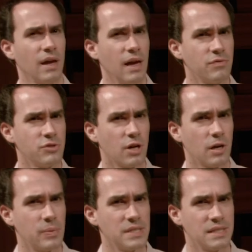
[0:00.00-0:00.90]
F
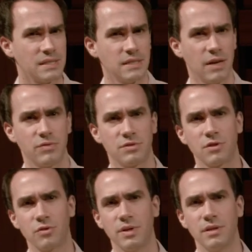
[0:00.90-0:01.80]
sharp is the 7th
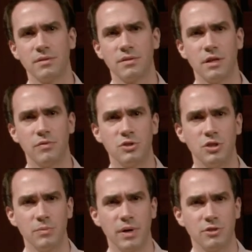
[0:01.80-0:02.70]
degree of a
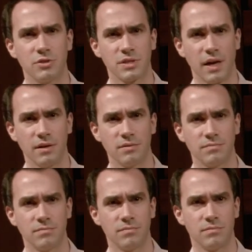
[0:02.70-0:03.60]
G major scale,
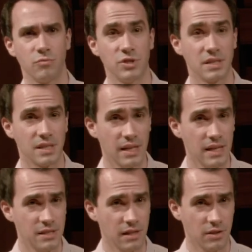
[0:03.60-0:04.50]
which has a key
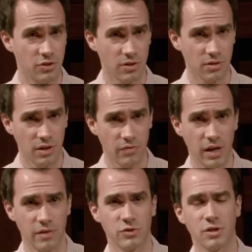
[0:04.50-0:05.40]
signature of
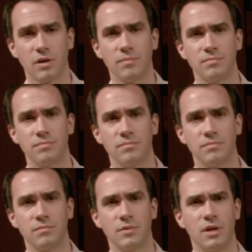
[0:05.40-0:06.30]
F sharp.
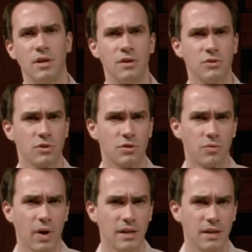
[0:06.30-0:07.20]
So to
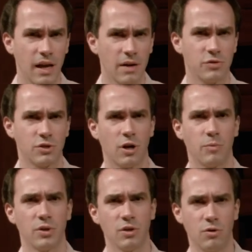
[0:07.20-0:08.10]
write an F
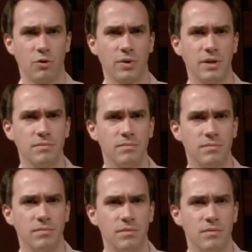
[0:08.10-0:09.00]
sharp Locrian,
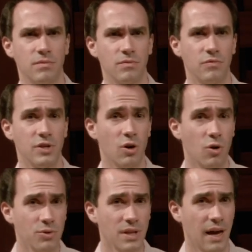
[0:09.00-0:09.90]
the
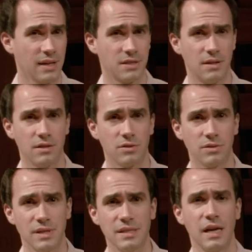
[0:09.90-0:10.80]
only accidental
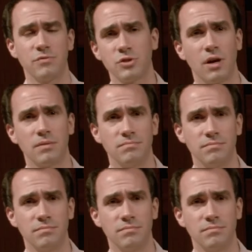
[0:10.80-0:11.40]
is F sharp.